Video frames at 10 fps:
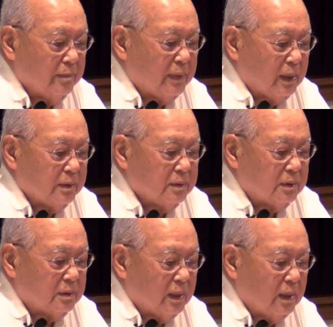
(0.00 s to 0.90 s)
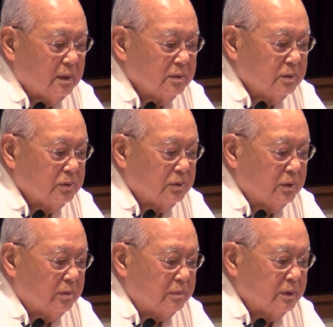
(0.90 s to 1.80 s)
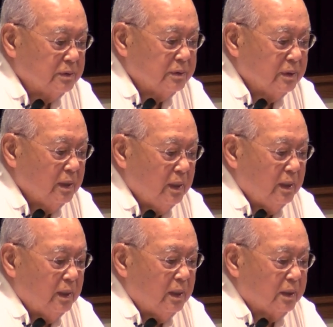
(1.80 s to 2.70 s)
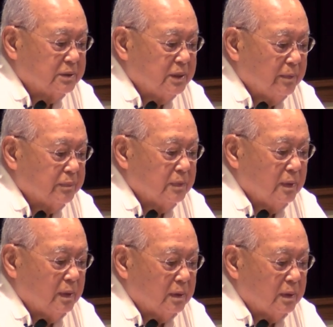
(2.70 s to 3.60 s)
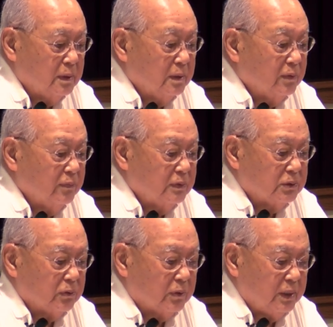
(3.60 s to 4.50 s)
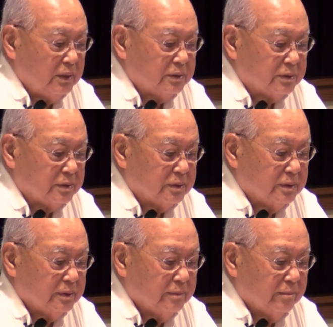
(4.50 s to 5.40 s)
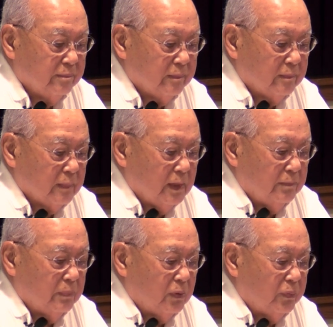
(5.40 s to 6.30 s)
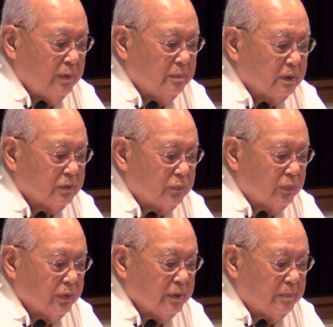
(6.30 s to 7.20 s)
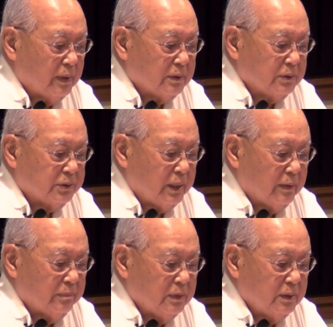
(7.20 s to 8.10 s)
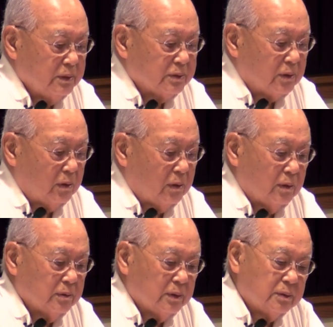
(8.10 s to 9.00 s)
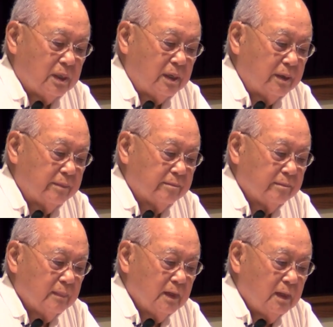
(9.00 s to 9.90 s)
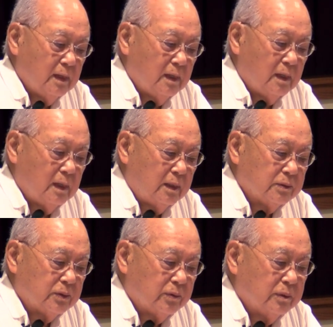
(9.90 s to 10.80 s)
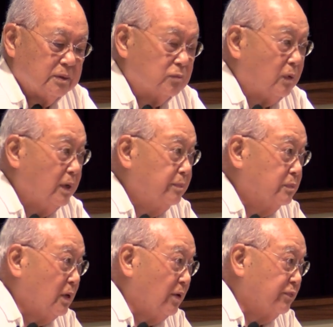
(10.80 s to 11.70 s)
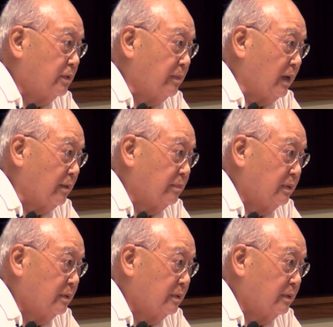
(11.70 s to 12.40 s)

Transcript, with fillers: about the Italians or Germans, except in individual cases. But we must worry about the Japanese all the time until he's wiped off the map.